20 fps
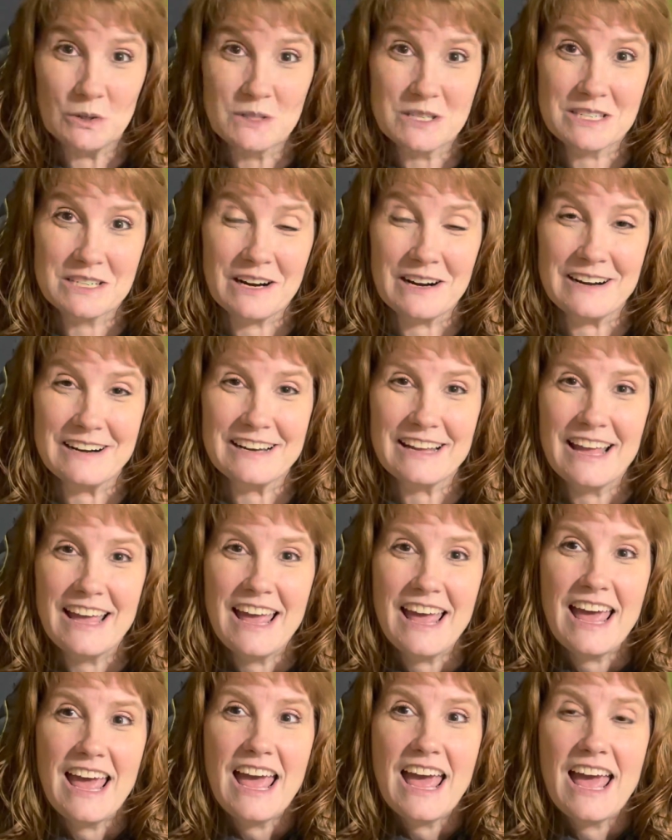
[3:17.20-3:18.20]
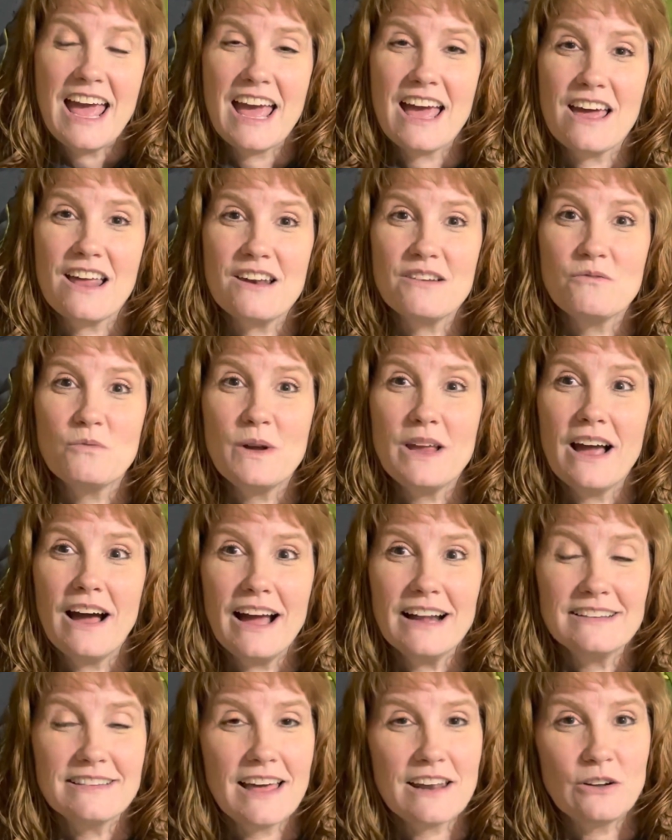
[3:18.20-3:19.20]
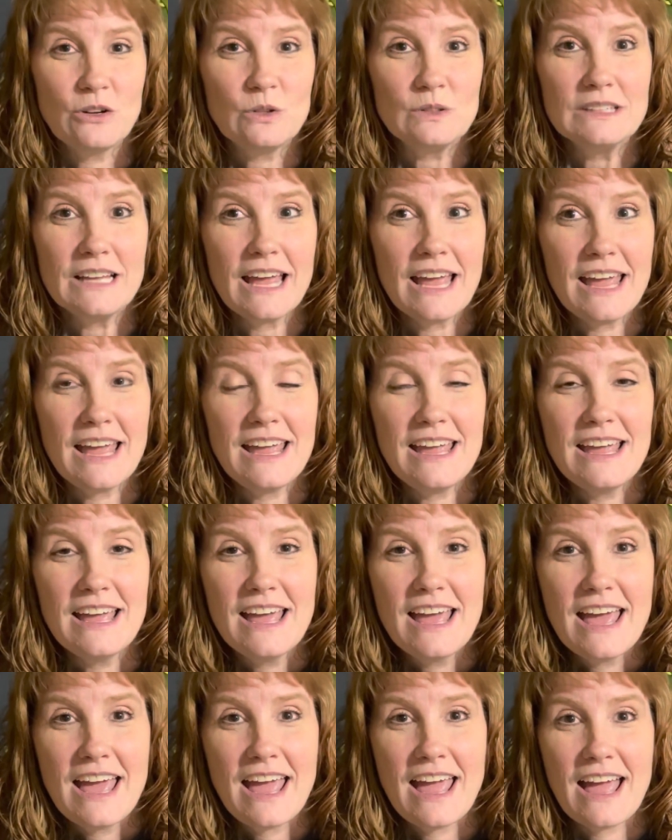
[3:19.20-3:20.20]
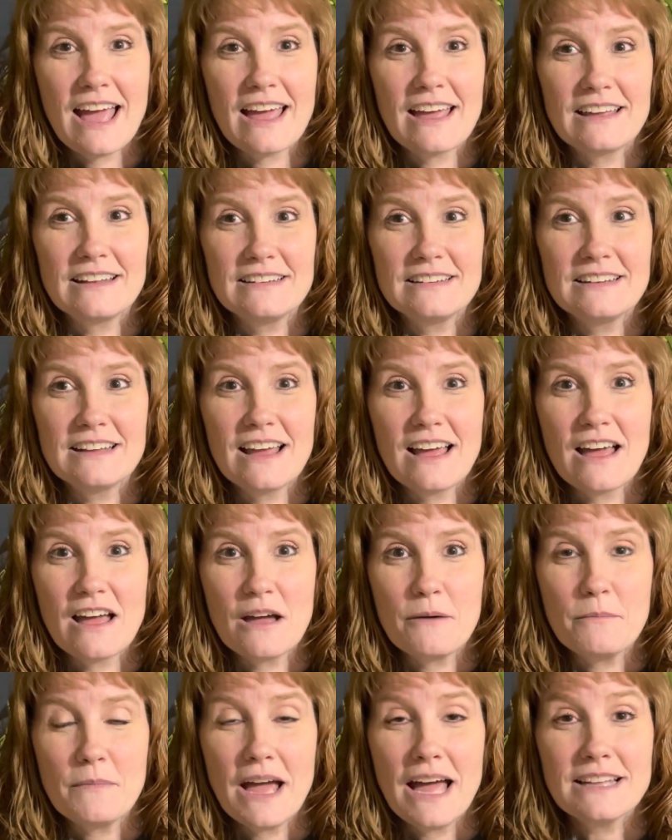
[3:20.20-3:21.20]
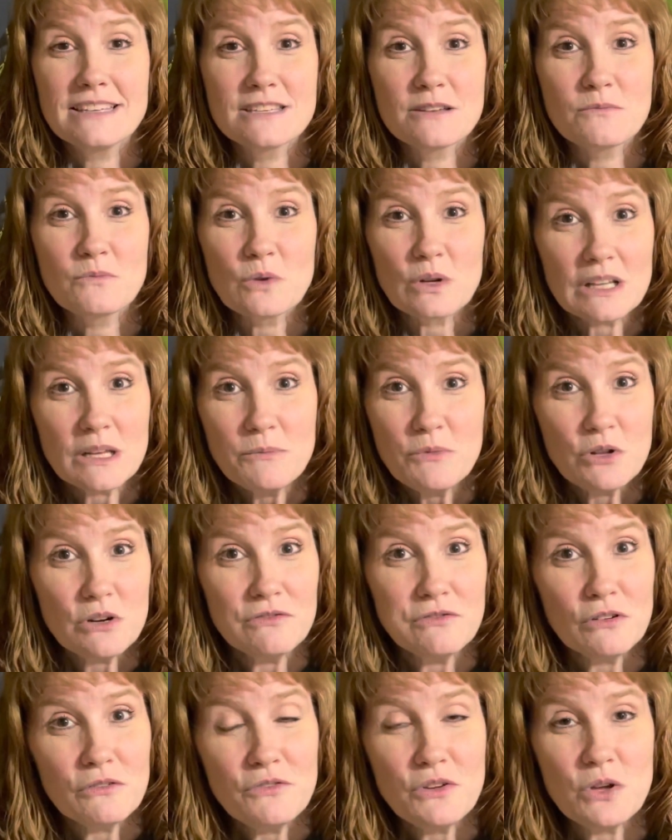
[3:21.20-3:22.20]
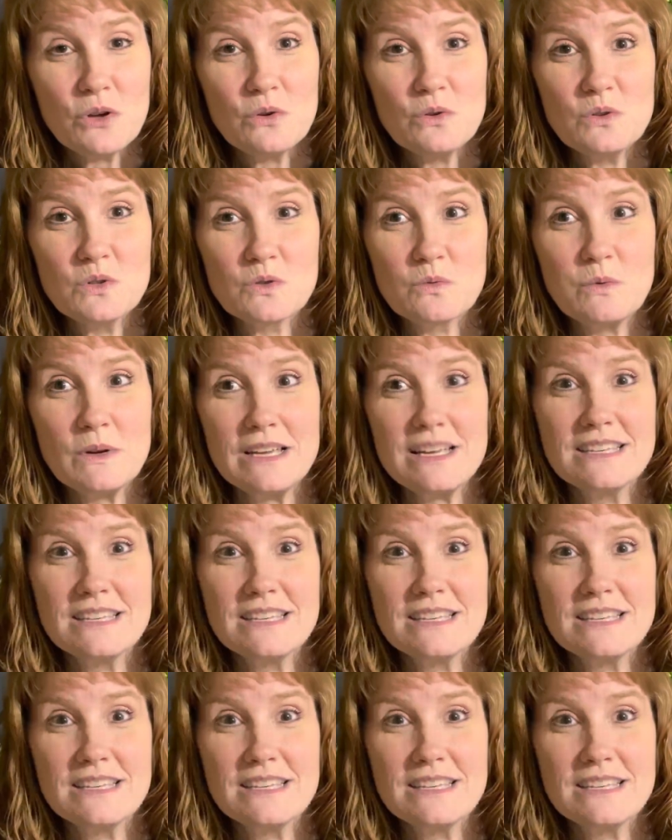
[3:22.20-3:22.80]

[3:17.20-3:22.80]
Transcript: start, and we hiked that whole day and had some really beautiful views. We